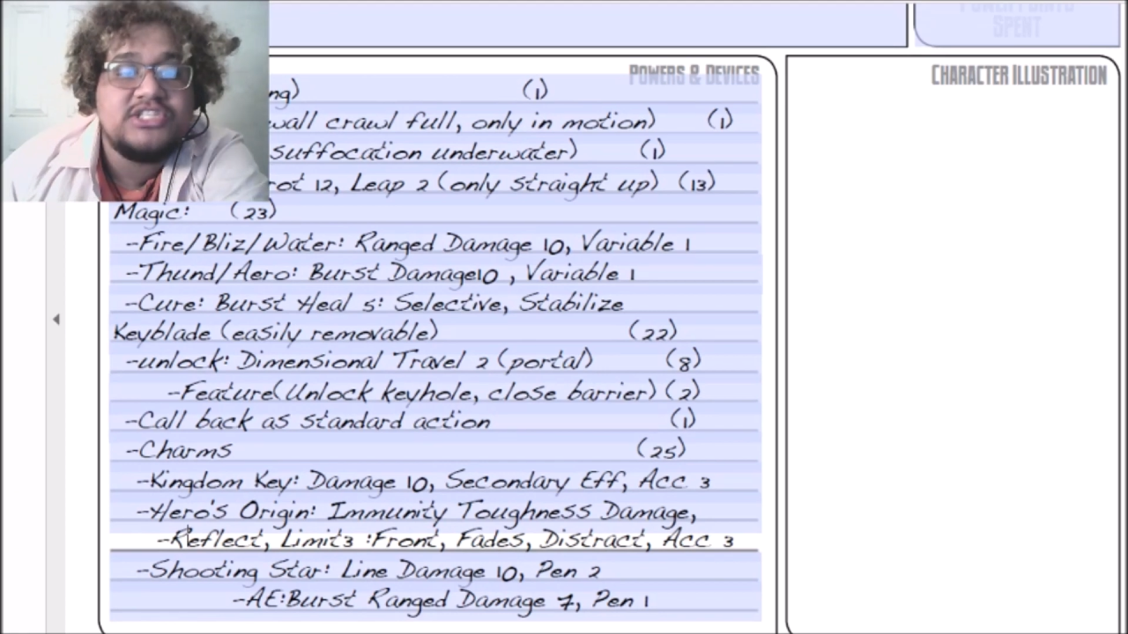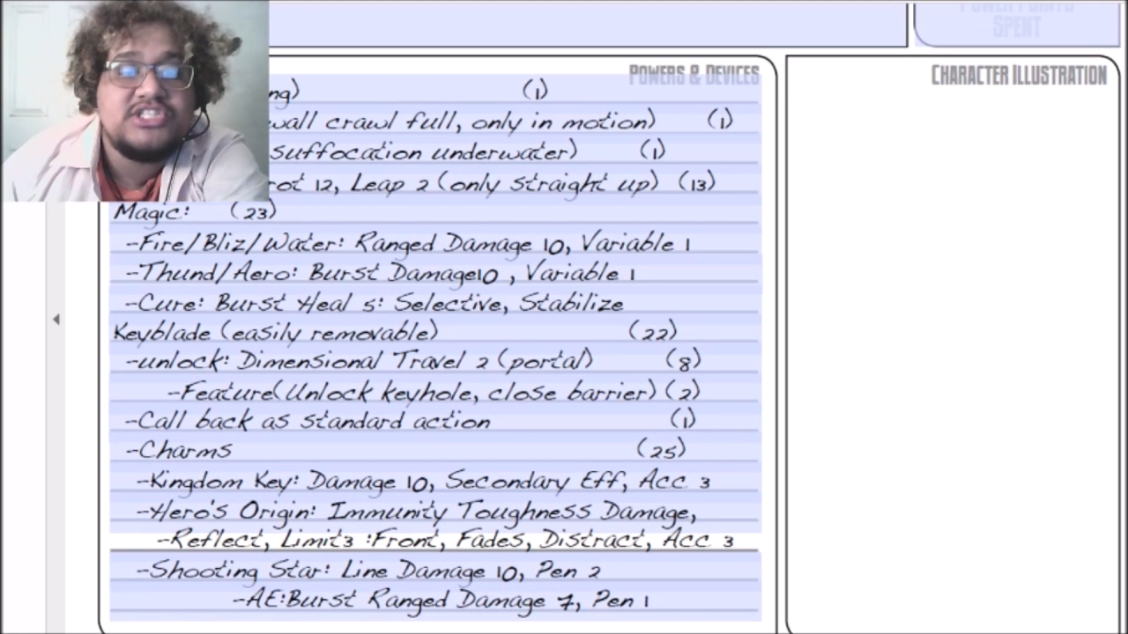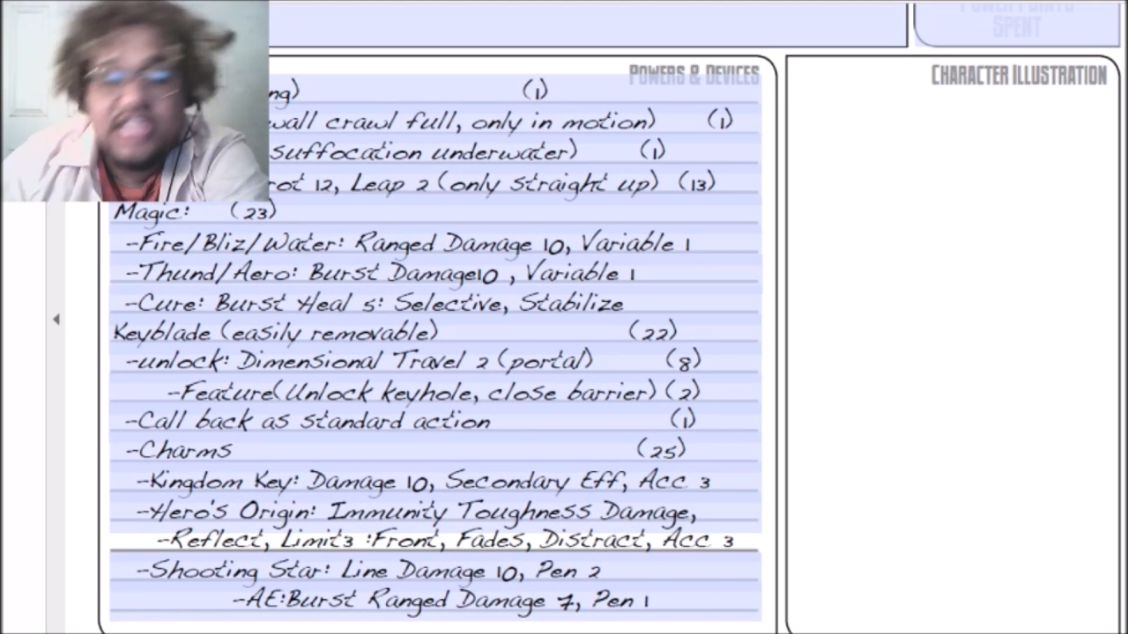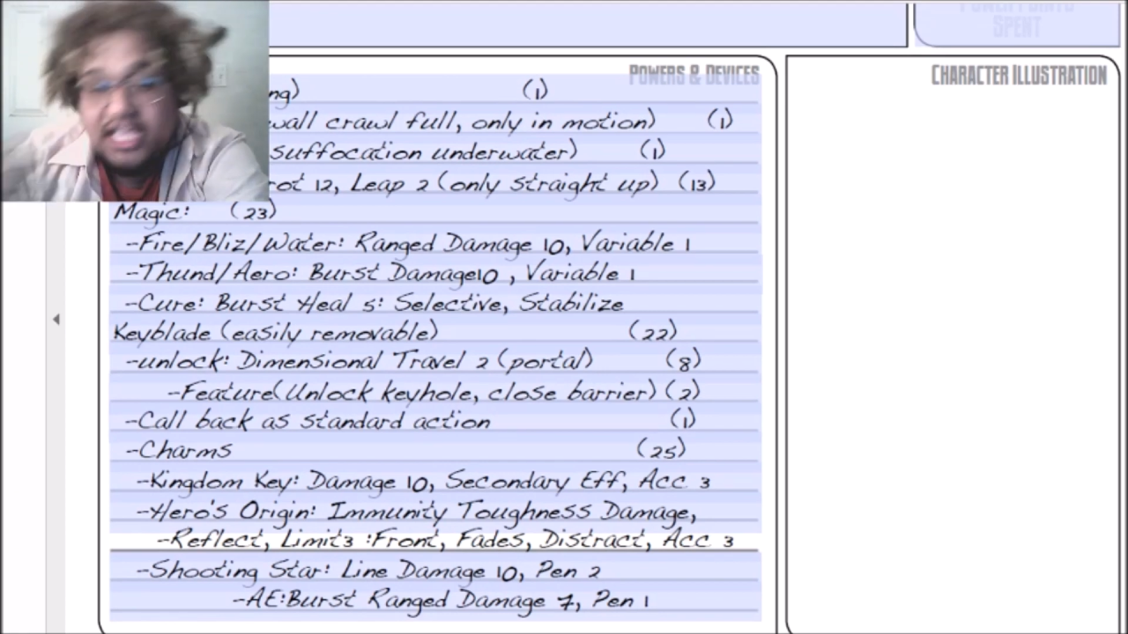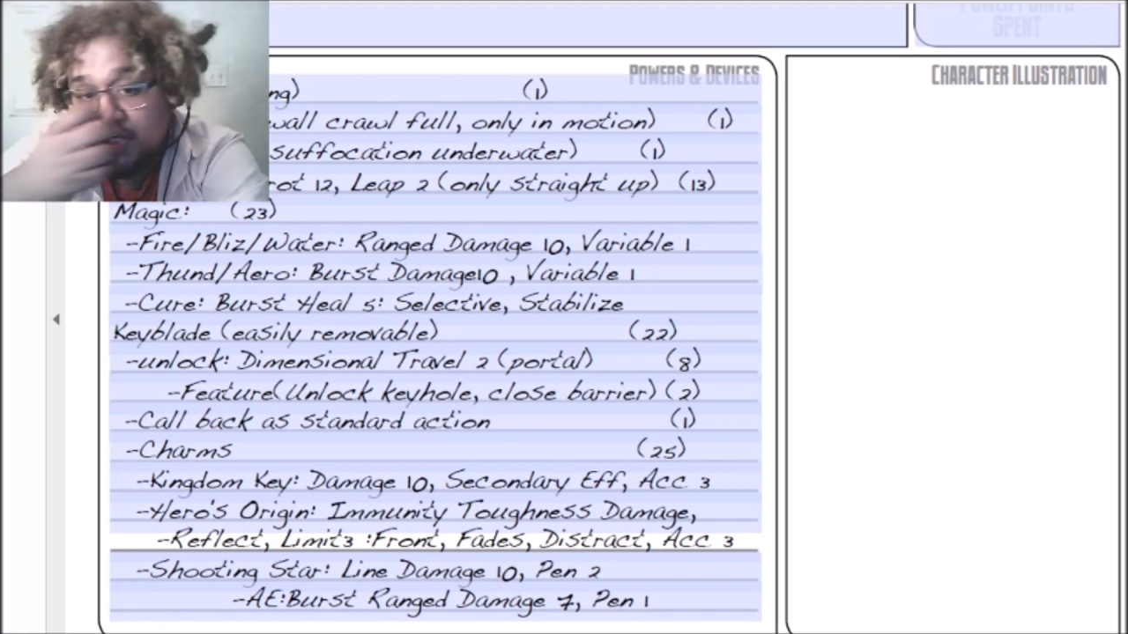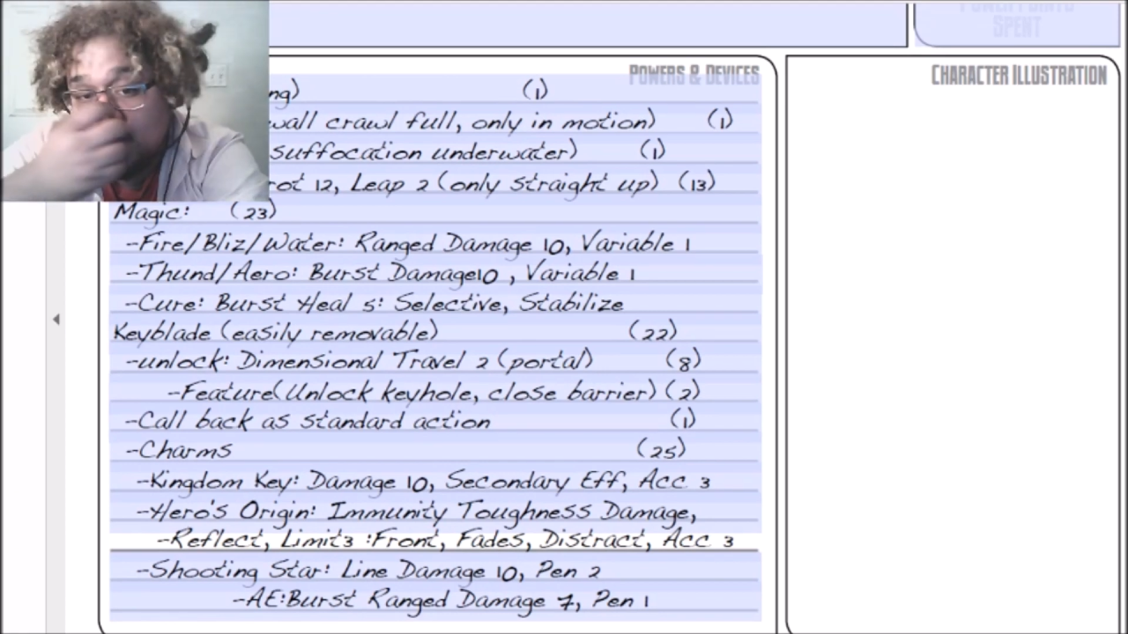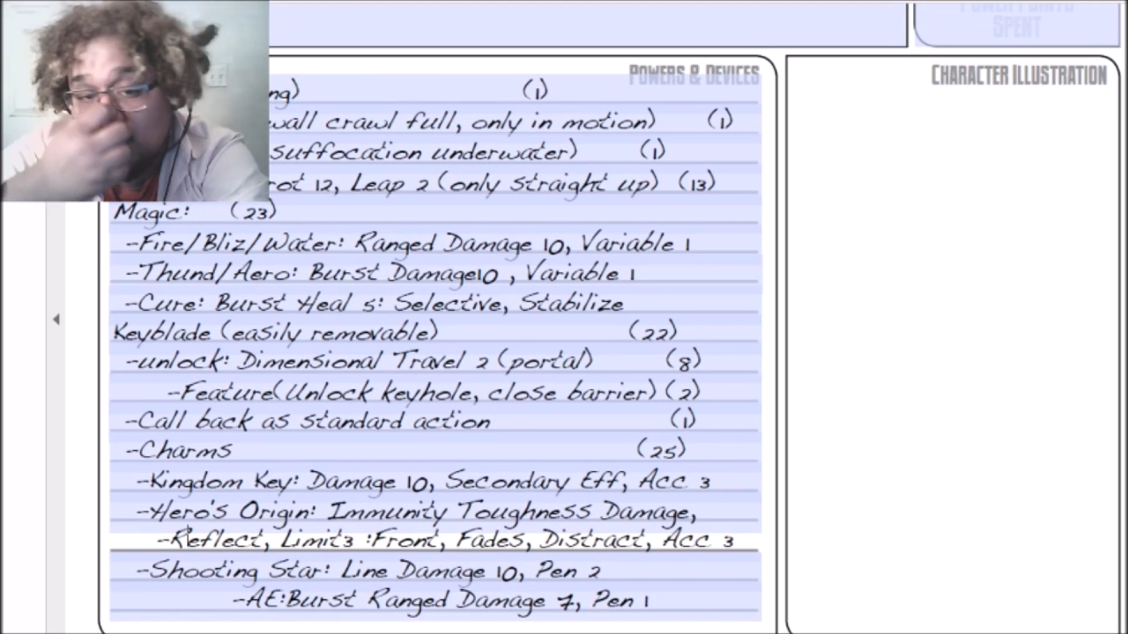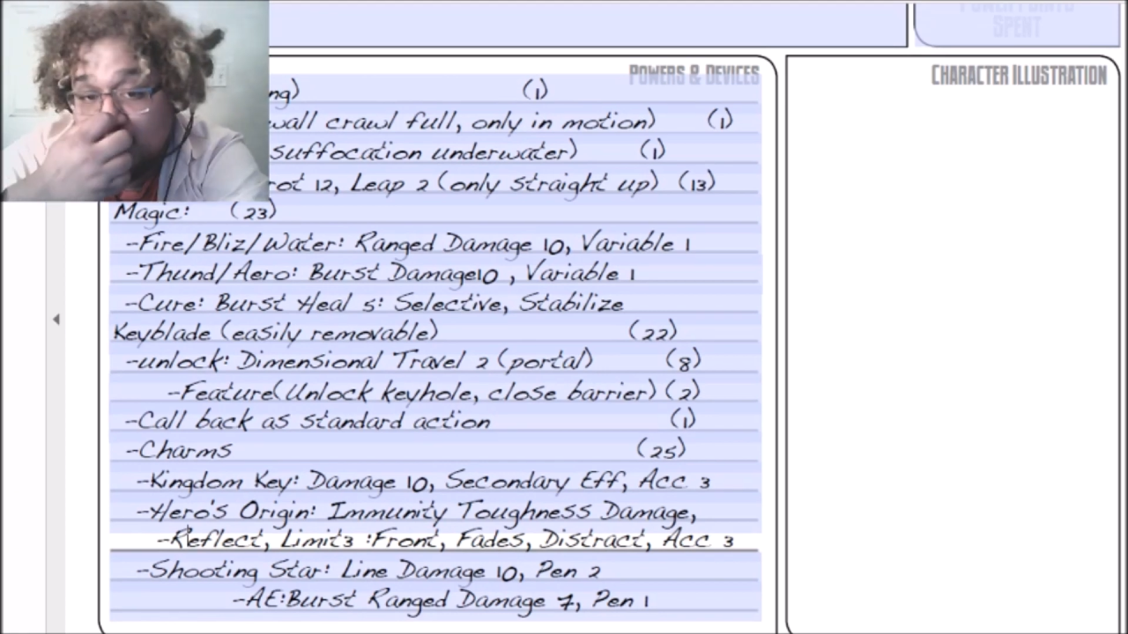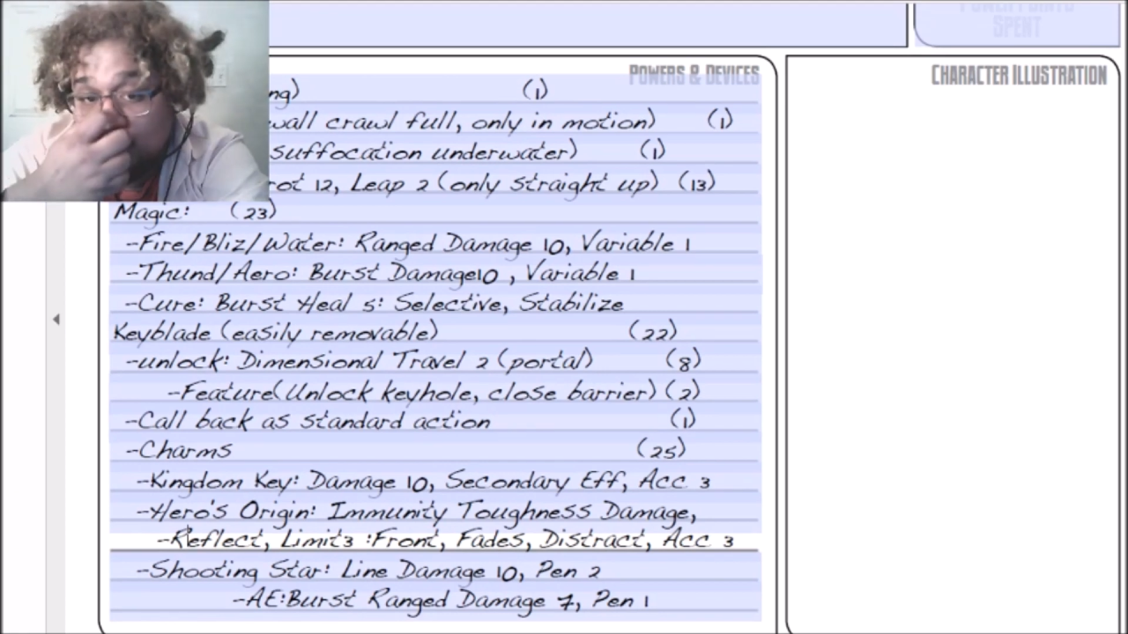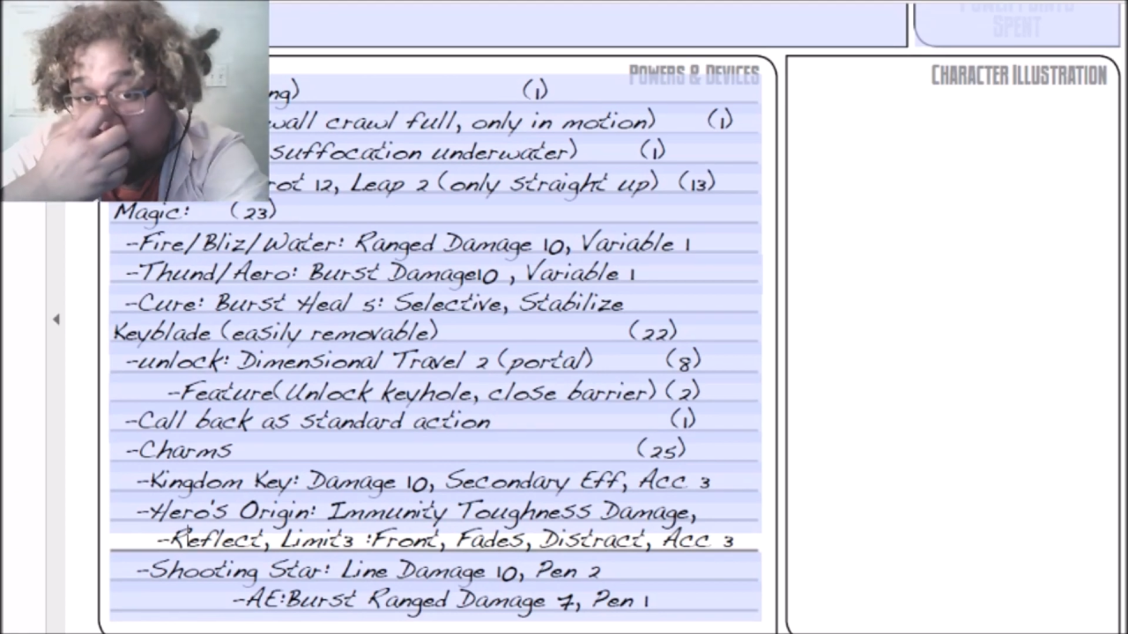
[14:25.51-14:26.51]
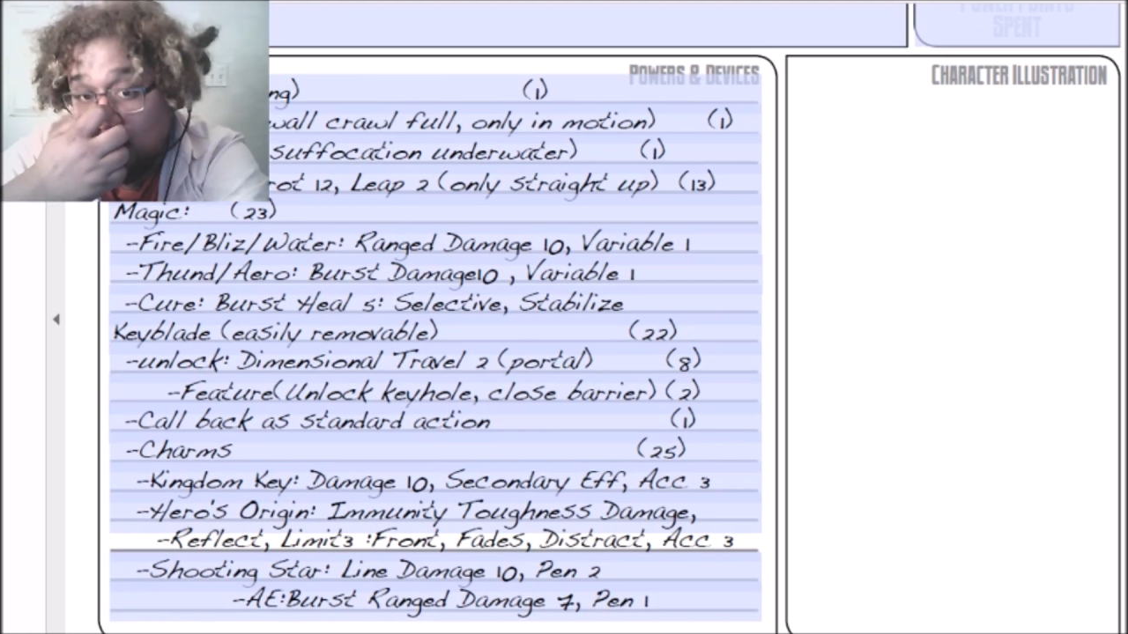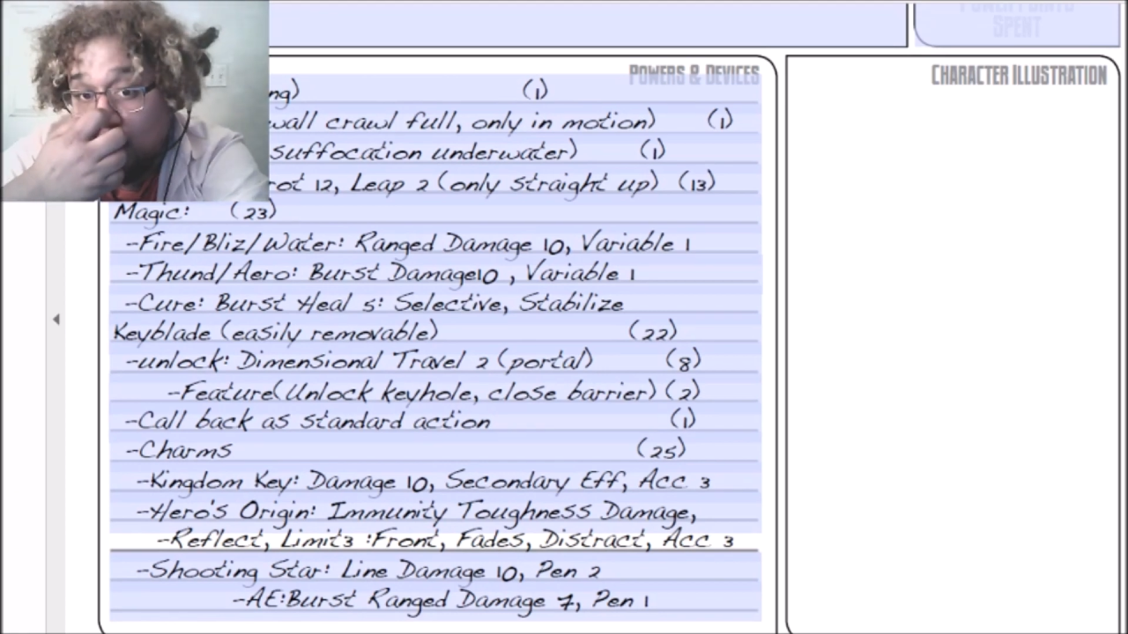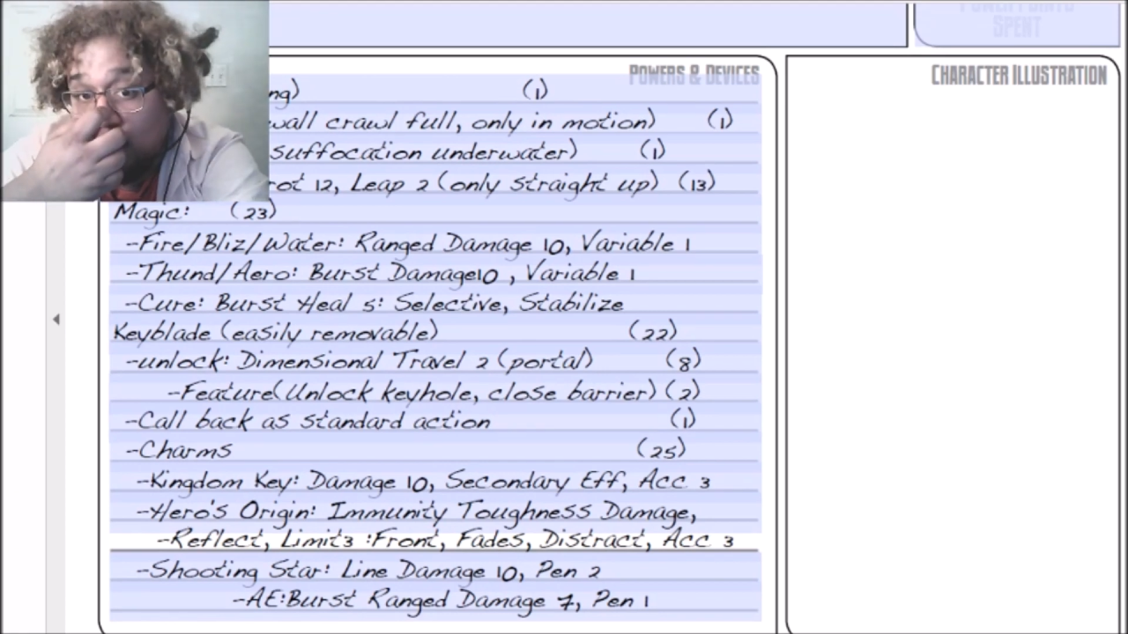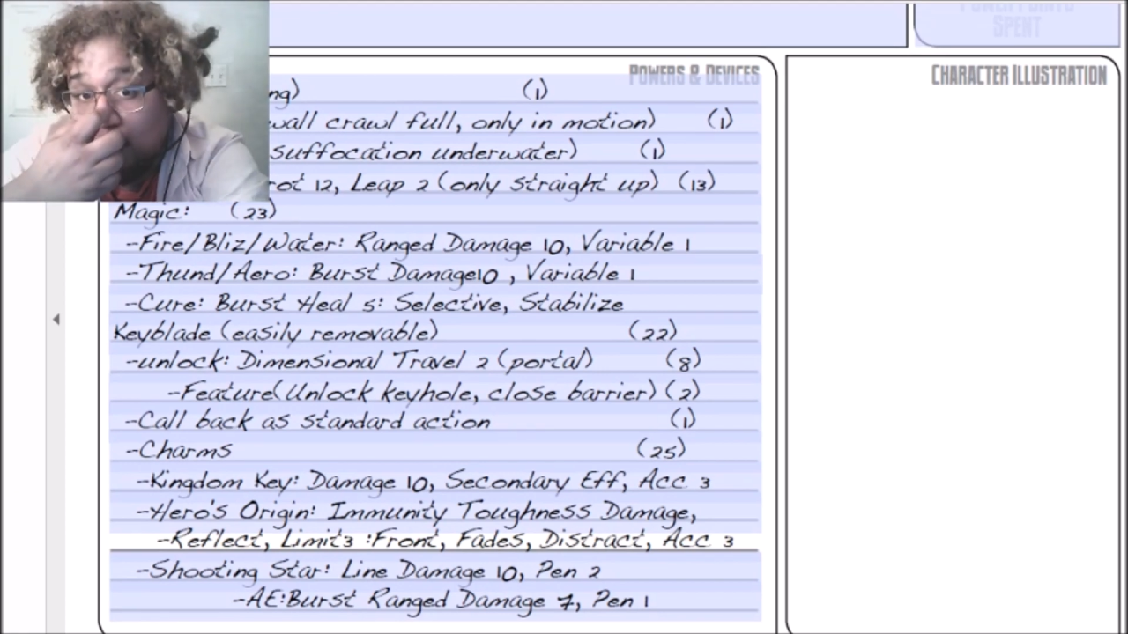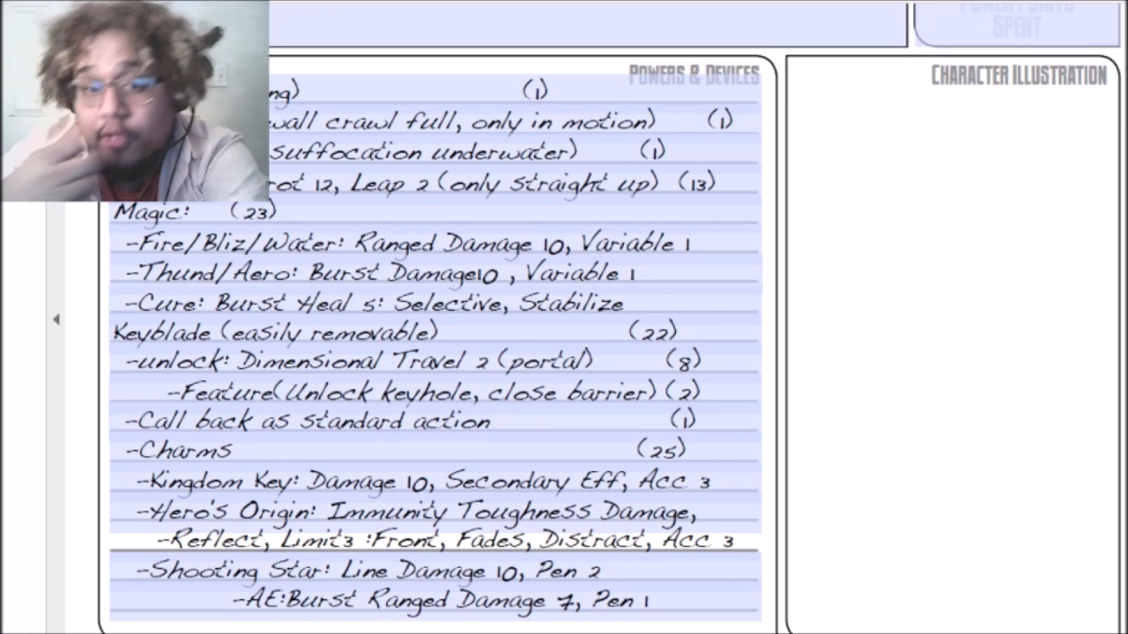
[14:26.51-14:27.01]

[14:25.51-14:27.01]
6 to his roll